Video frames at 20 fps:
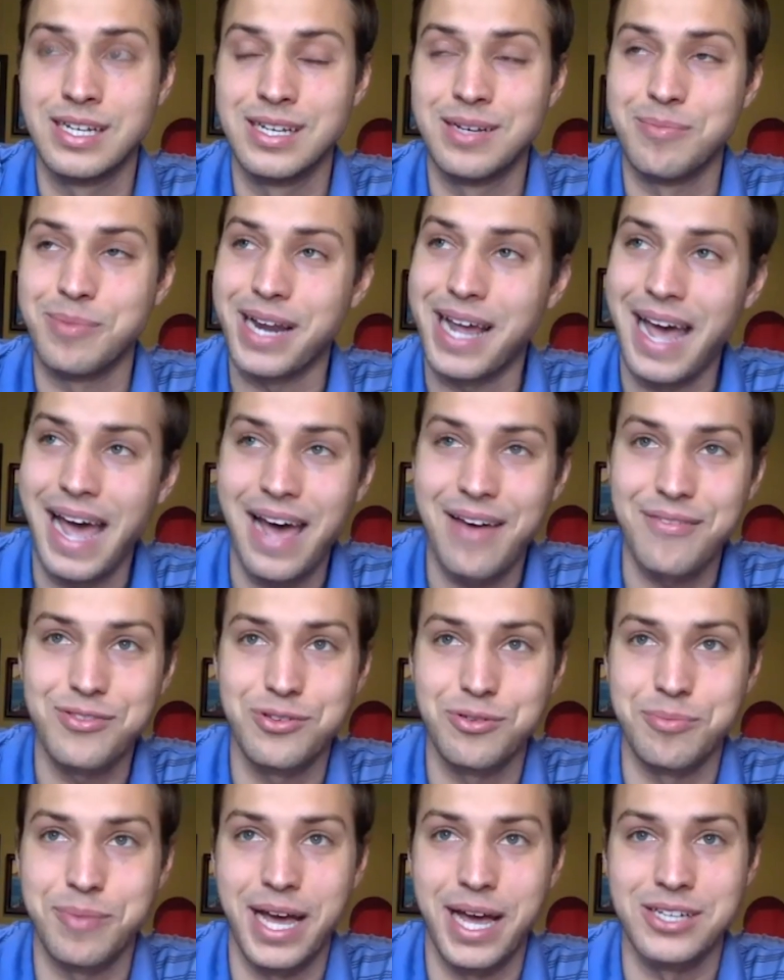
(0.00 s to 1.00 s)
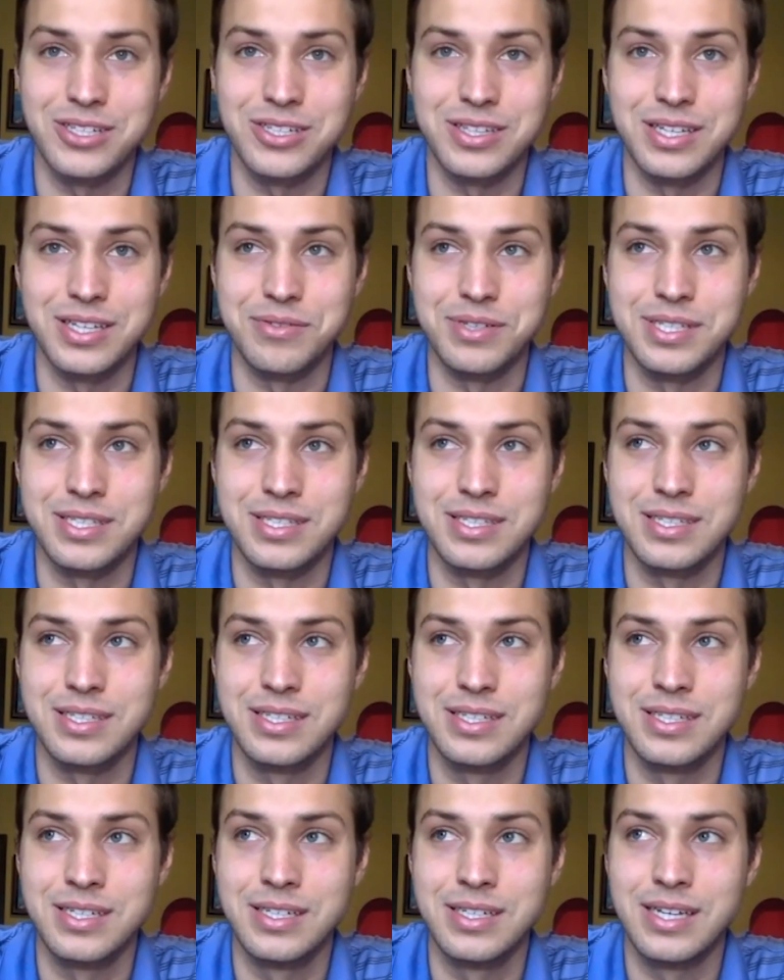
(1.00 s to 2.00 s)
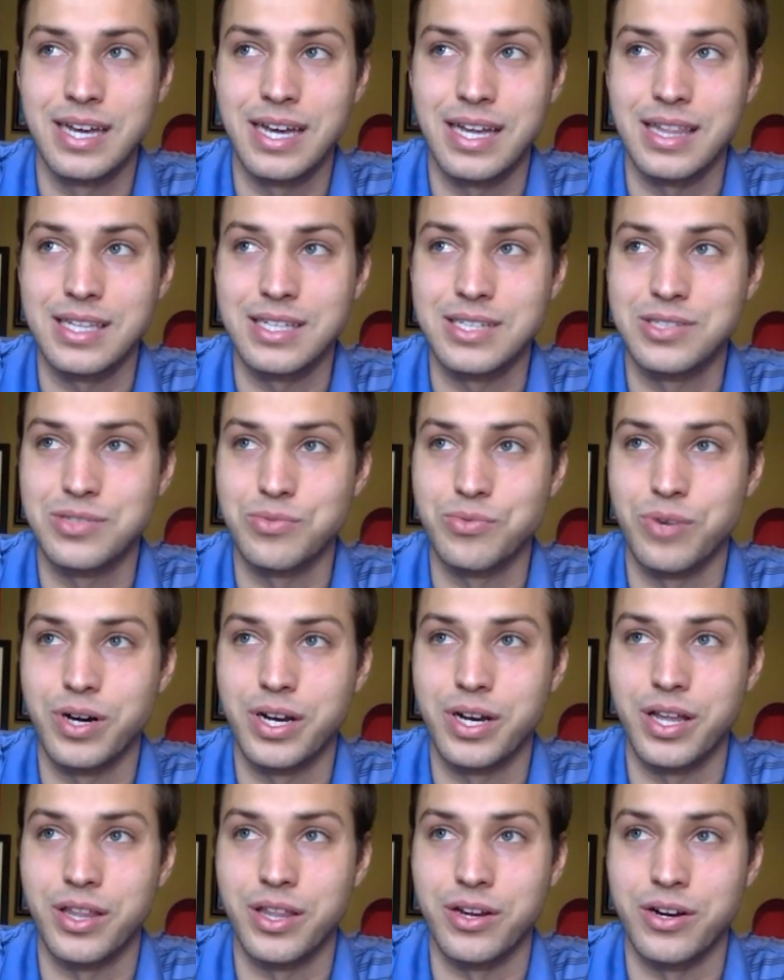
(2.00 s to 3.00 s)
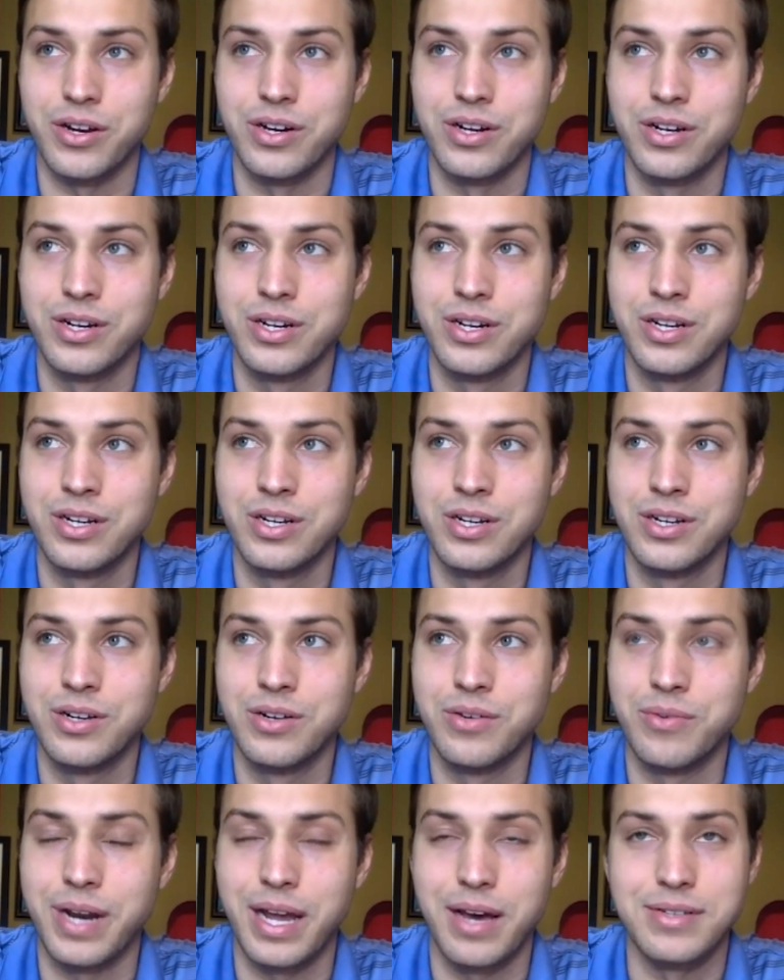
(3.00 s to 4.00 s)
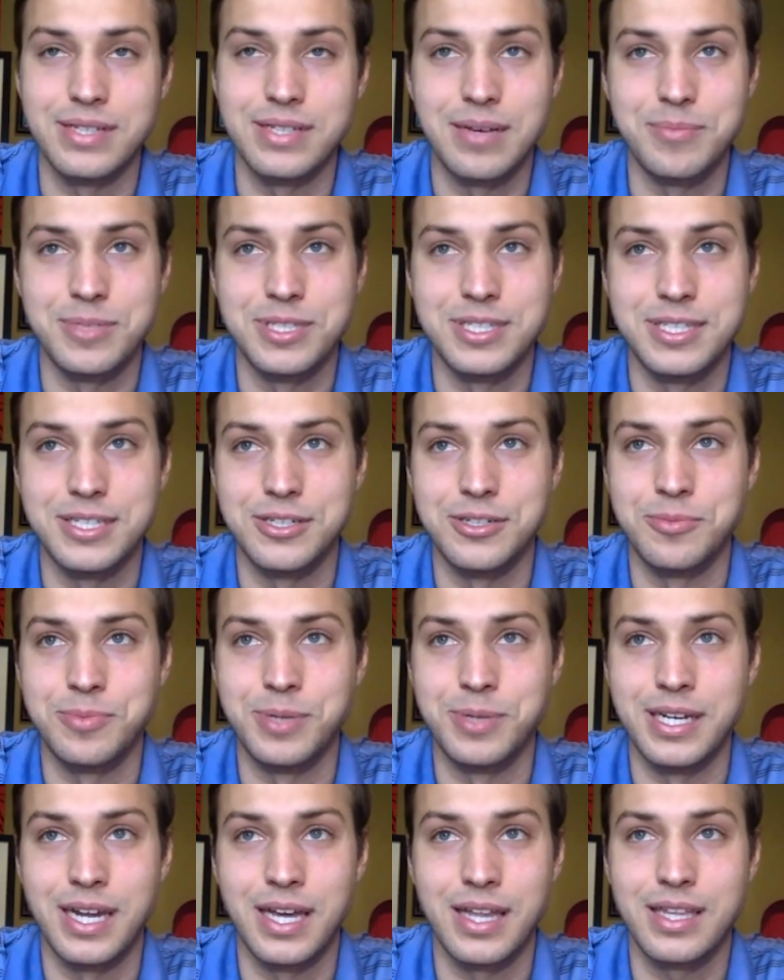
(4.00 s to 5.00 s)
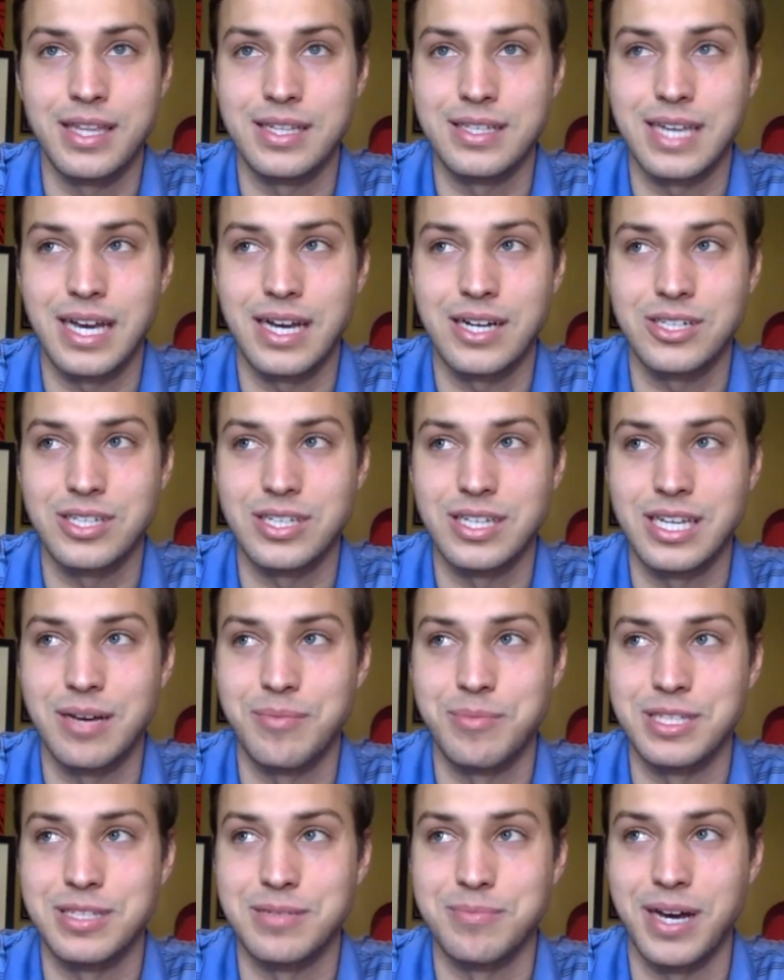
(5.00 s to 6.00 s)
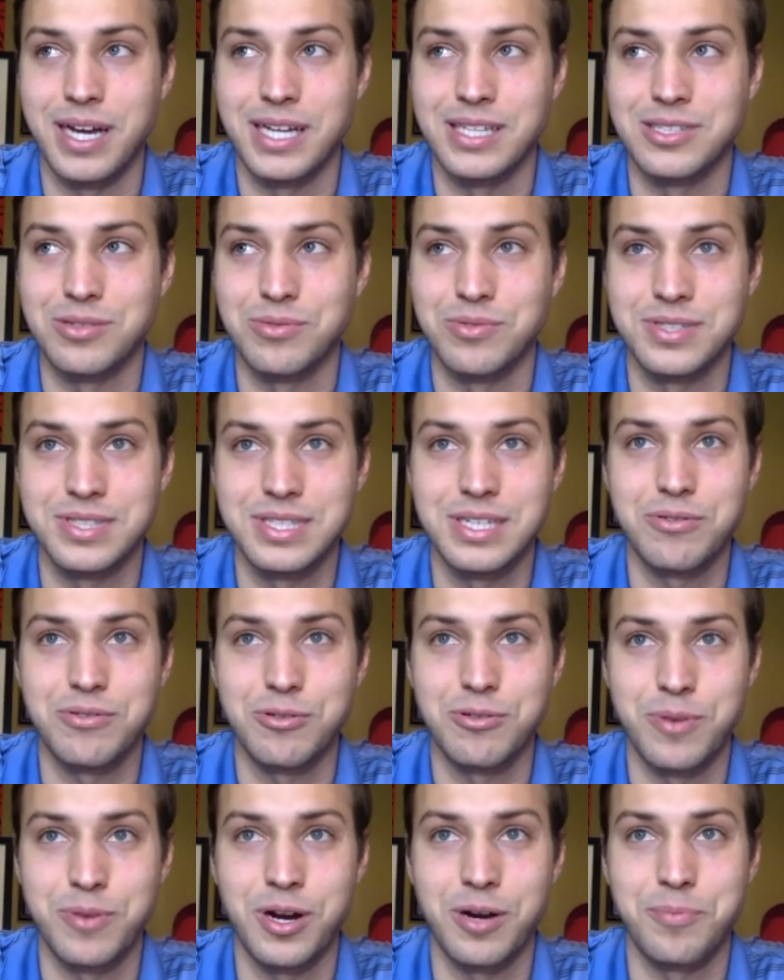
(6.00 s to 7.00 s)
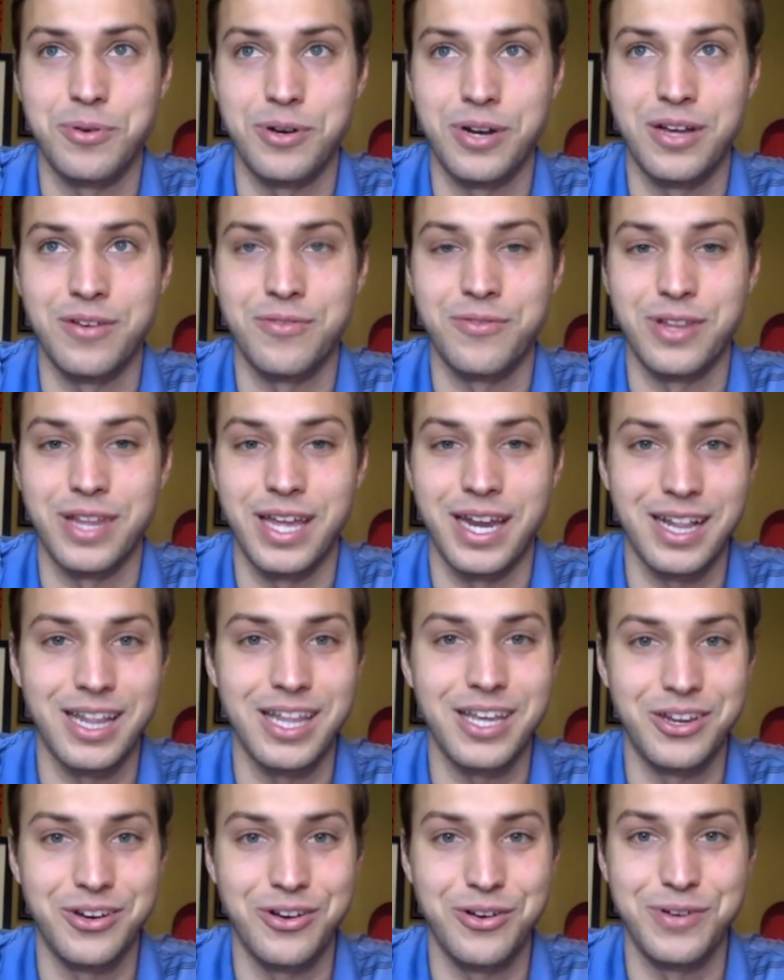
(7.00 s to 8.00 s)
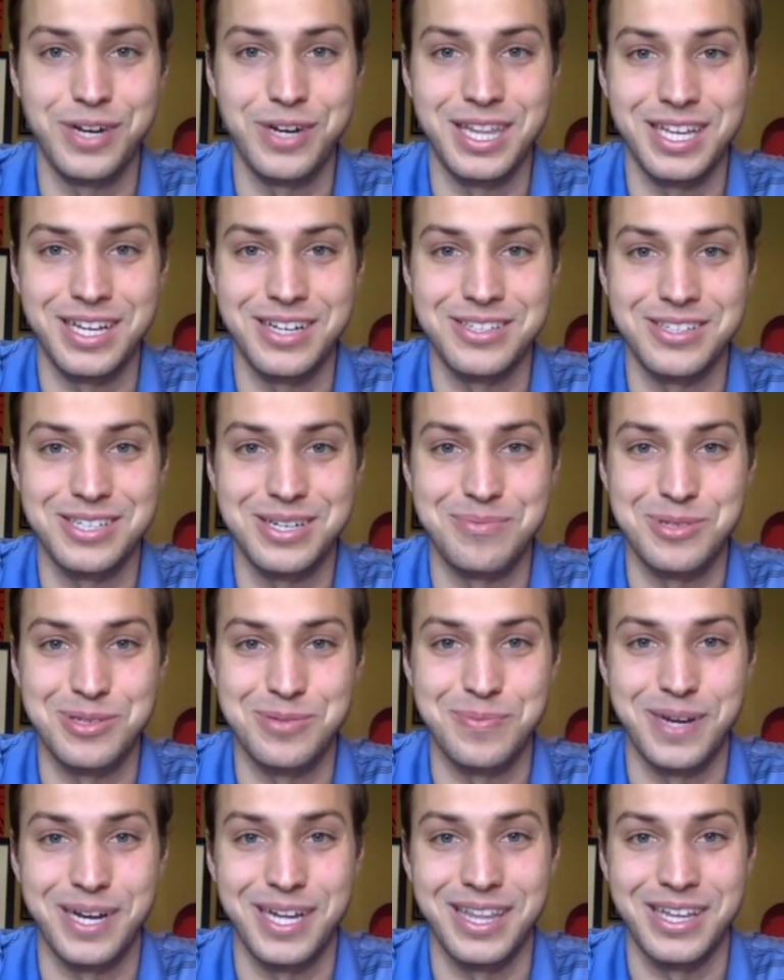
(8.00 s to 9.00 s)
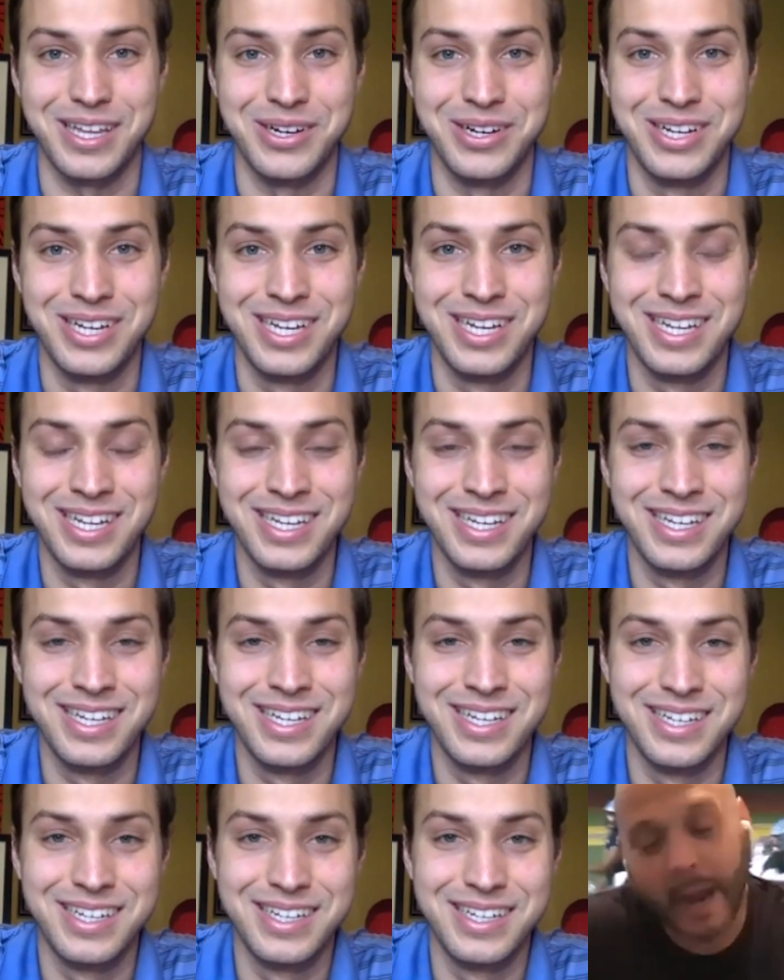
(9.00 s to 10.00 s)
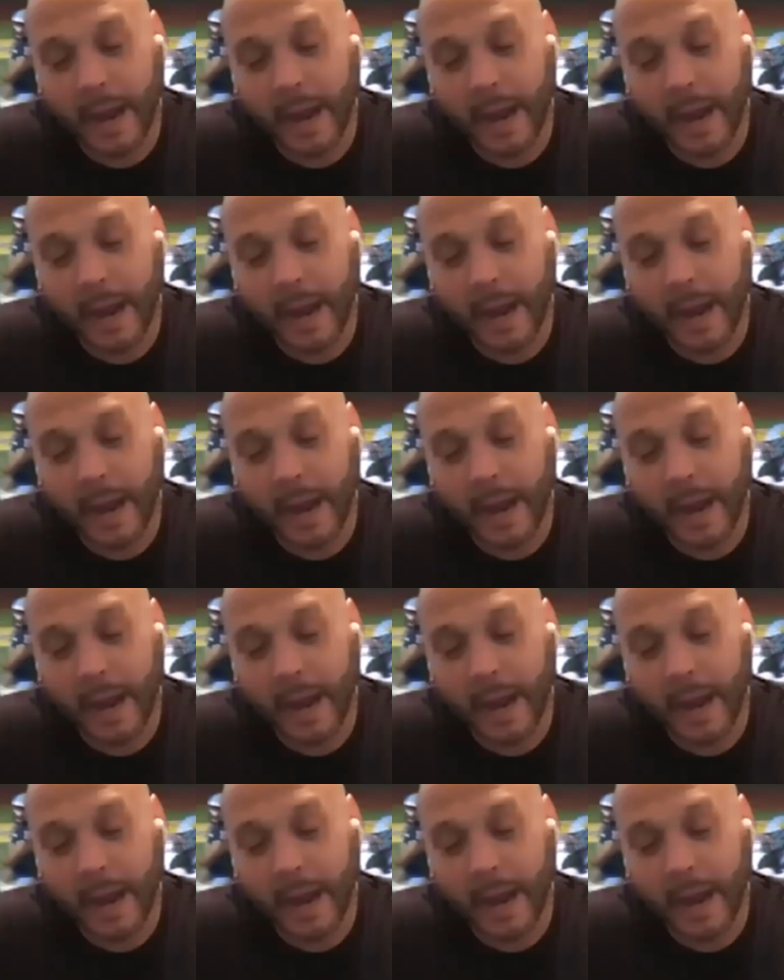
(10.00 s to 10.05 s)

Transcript: But I have to imagine there was at least one other when I was at Mizzou, but nothing's actually coming to mind. So we'll stick with Mark Brunell for that. I'll let you know if anything else comes to mind. Though.